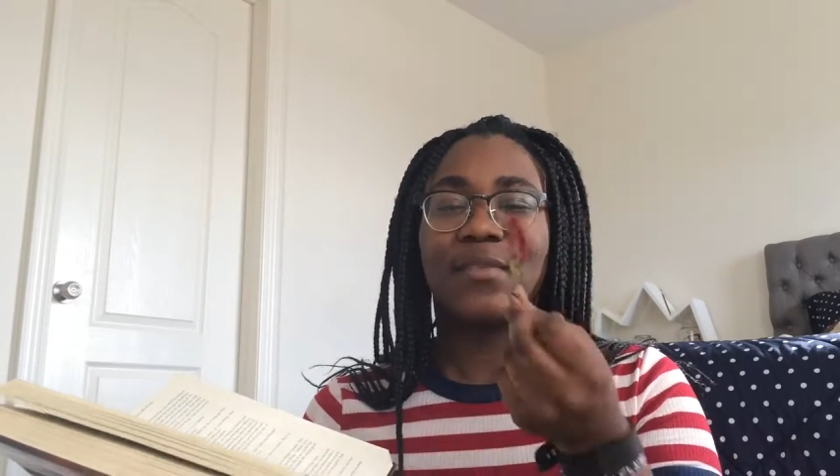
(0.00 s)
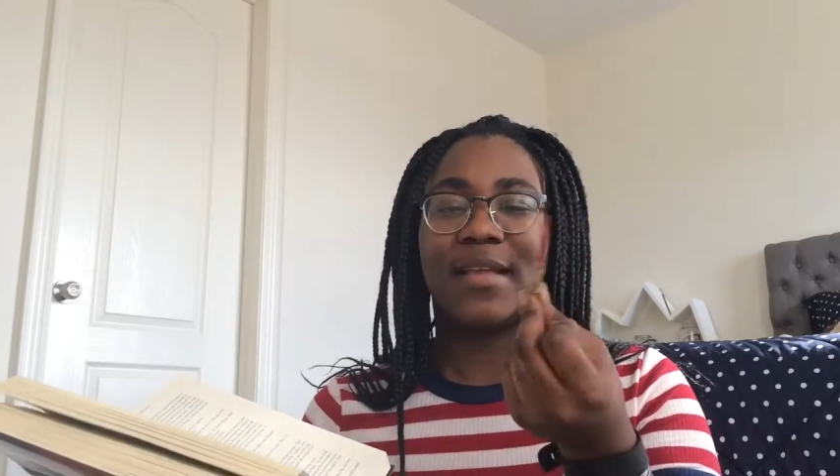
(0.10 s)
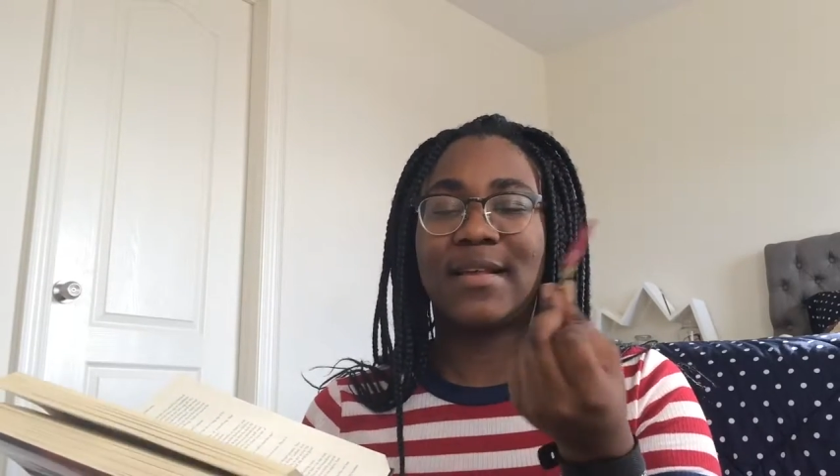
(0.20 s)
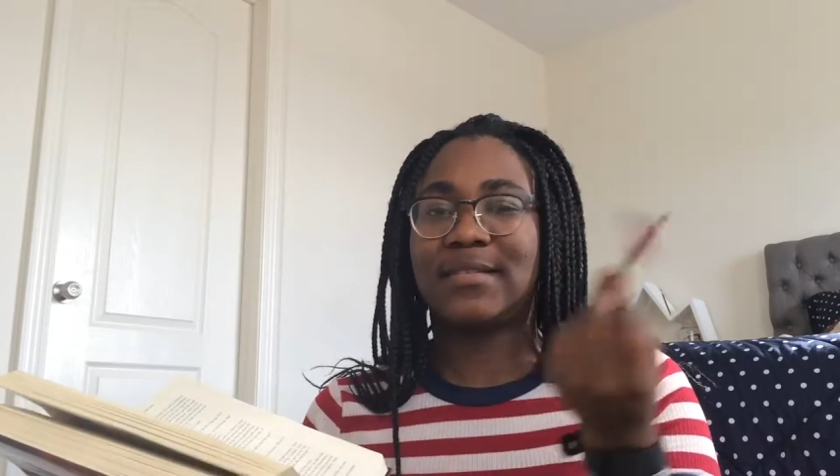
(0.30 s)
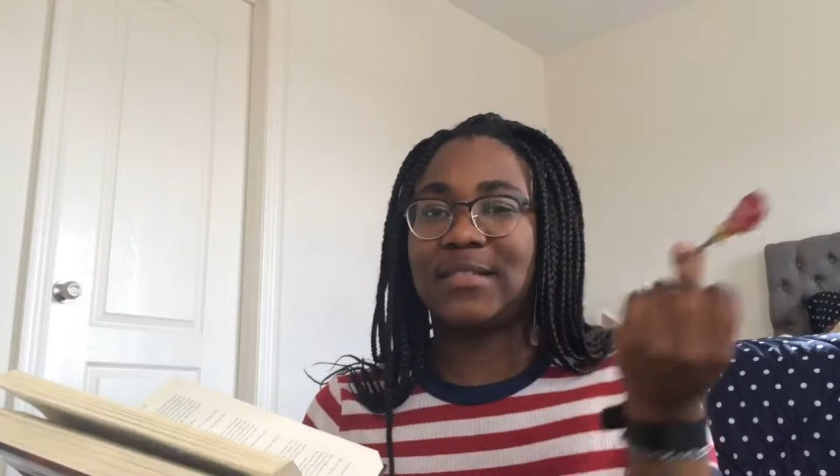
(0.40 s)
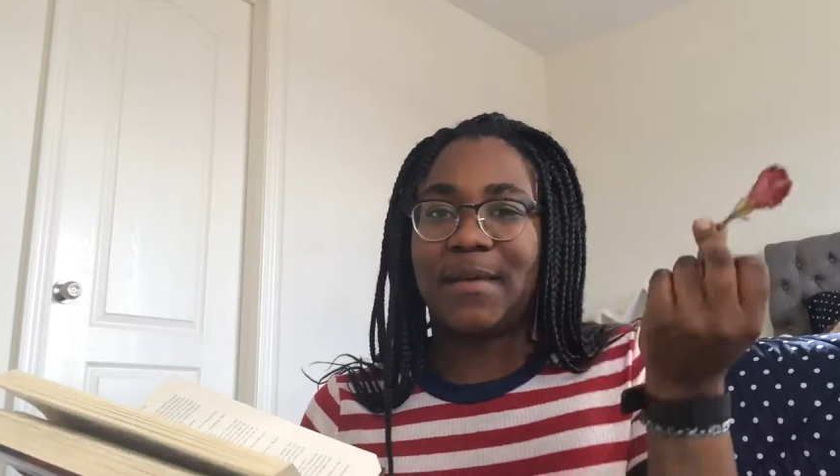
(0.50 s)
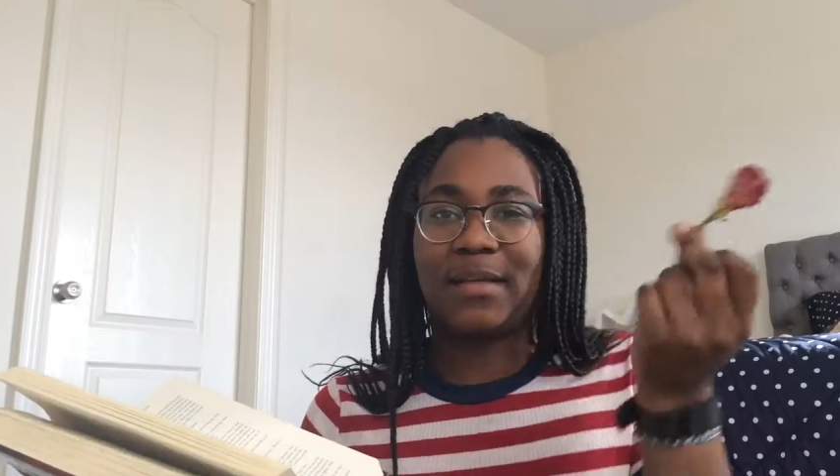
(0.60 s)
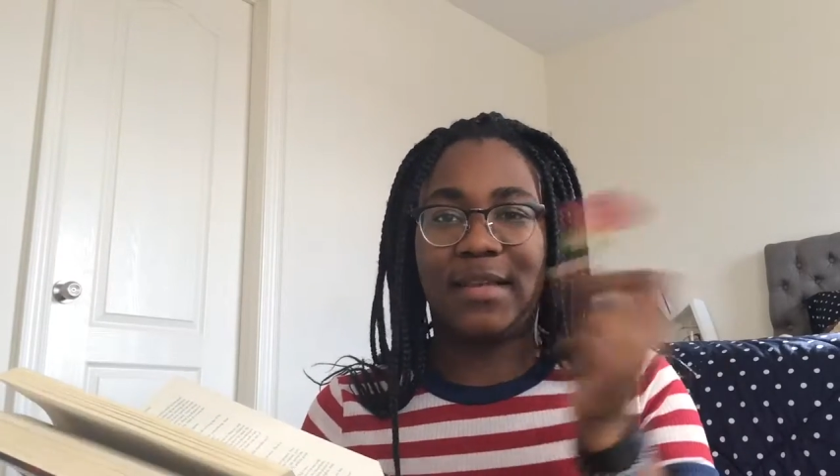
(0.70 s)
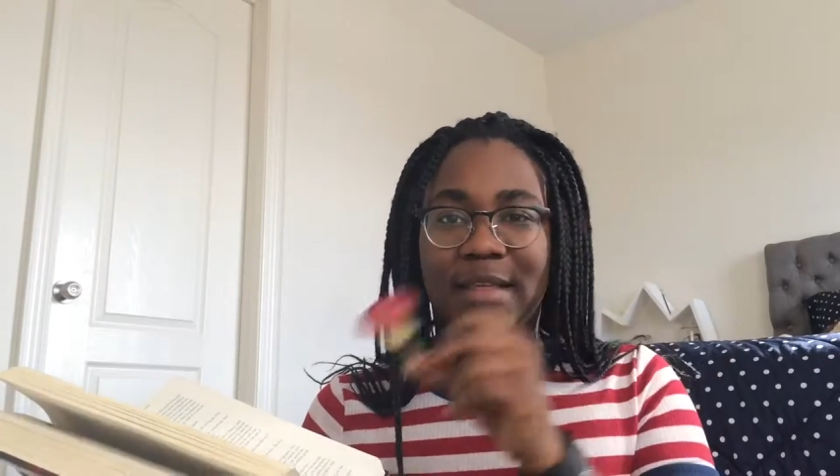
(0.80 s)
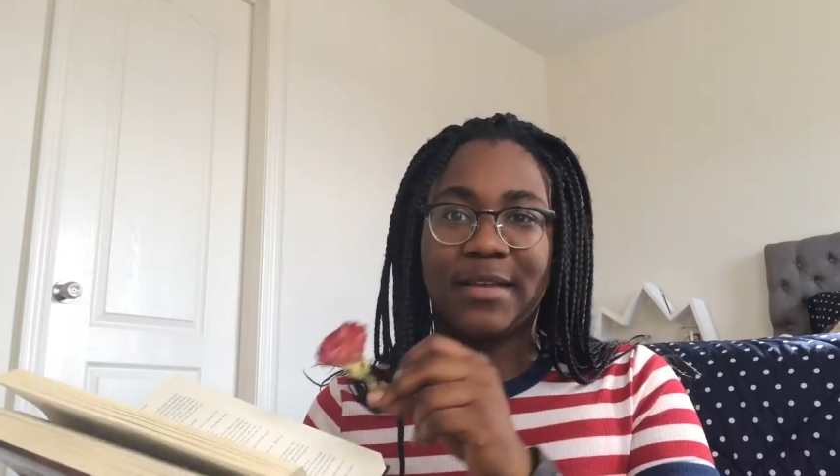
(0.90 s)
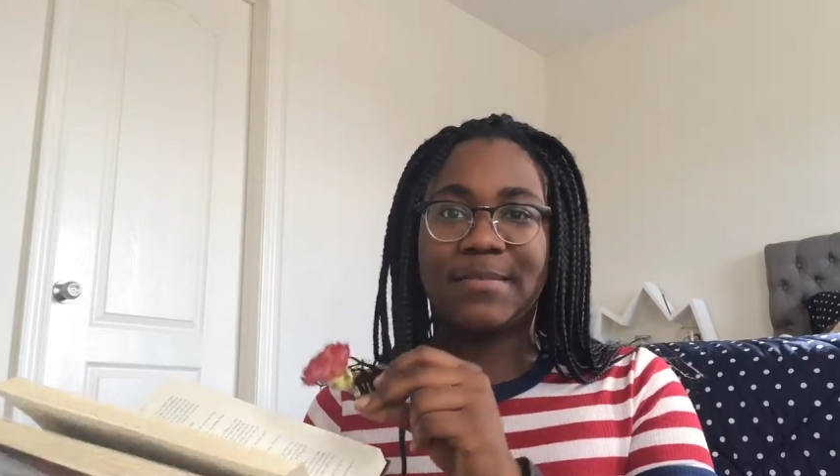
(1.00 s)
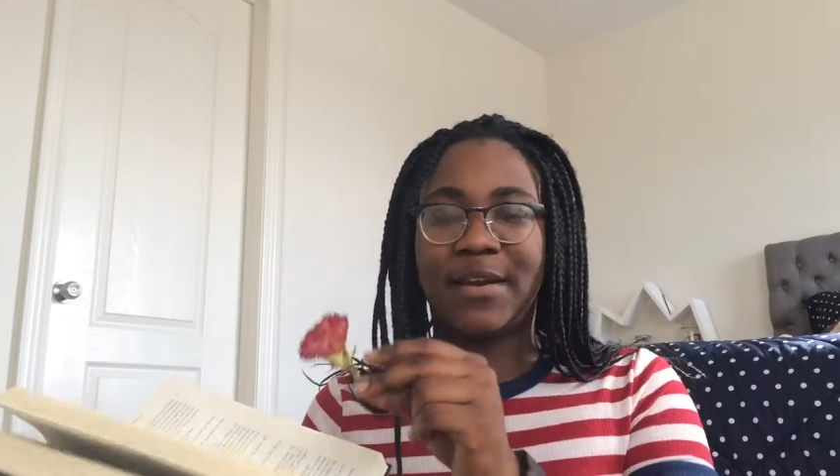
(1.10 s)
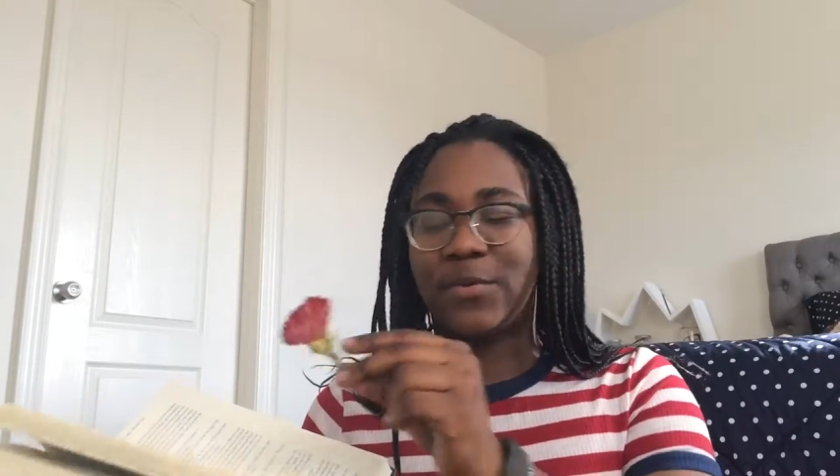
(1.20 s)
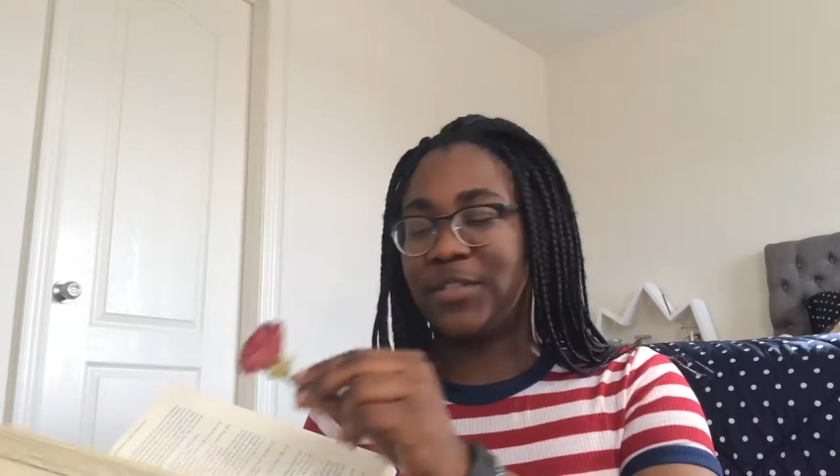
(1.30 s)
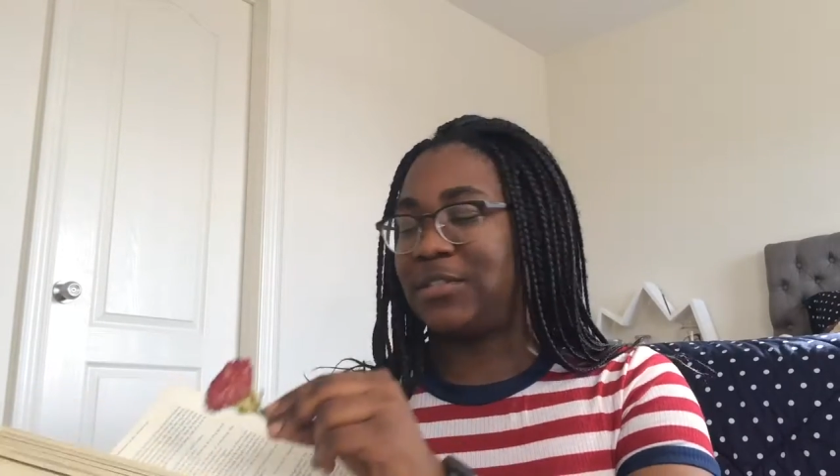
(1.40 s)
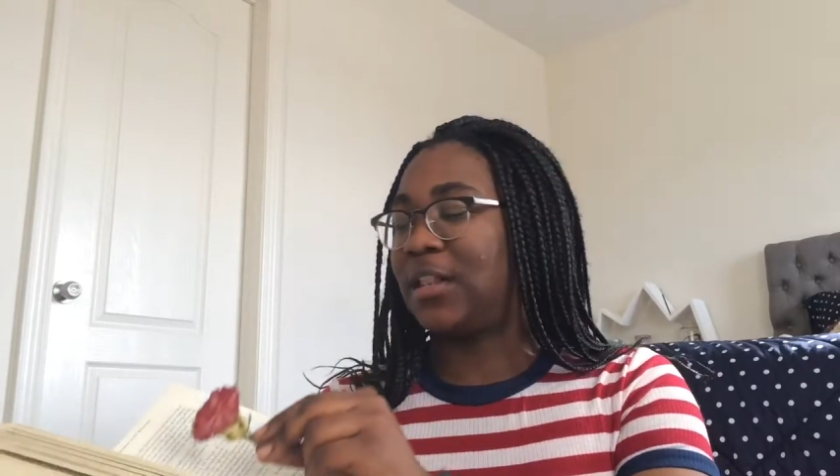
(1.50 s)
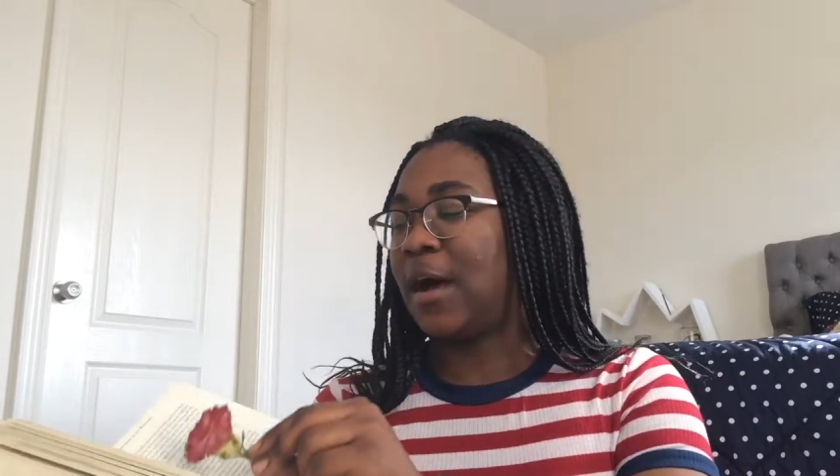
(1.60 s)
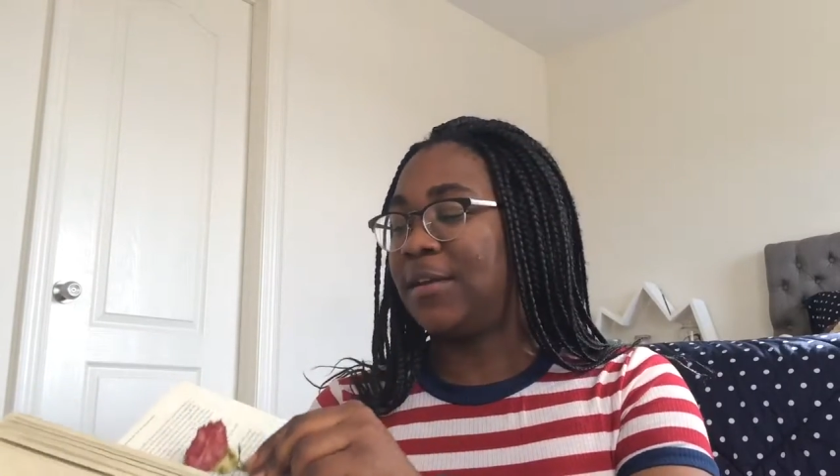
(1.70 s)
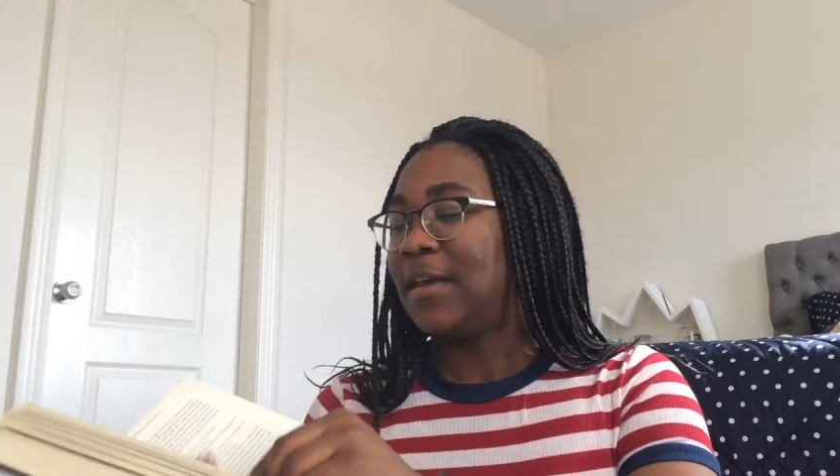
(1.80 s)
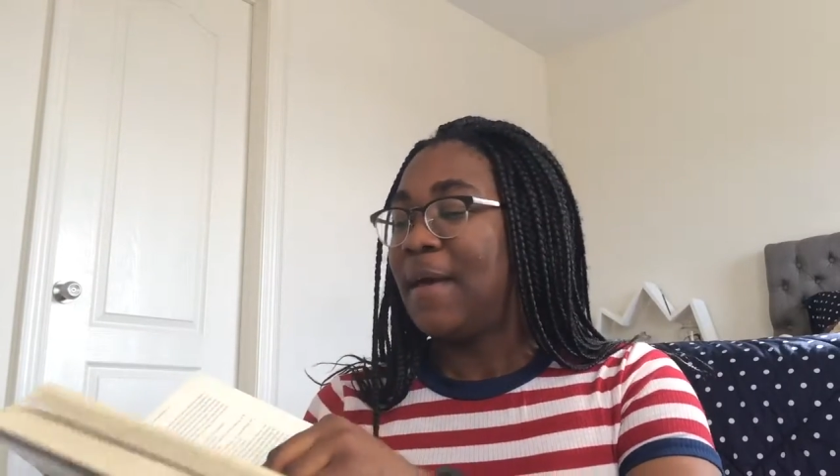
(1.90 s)
It doesn't smell anything because my nose is
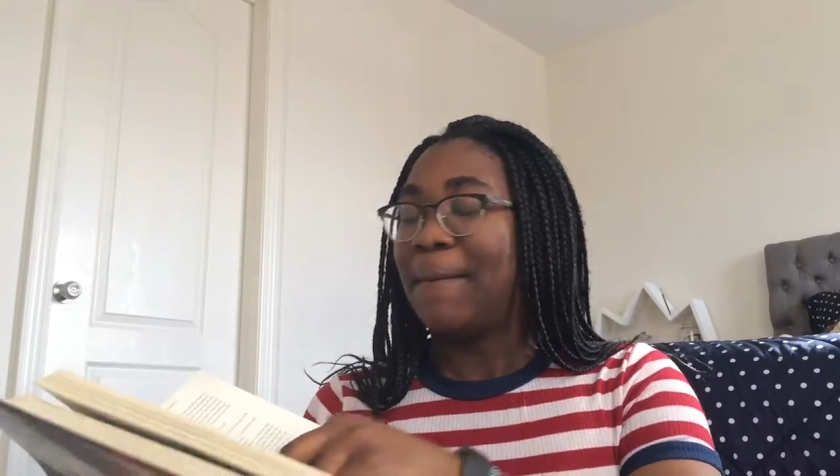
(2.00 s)
clogged,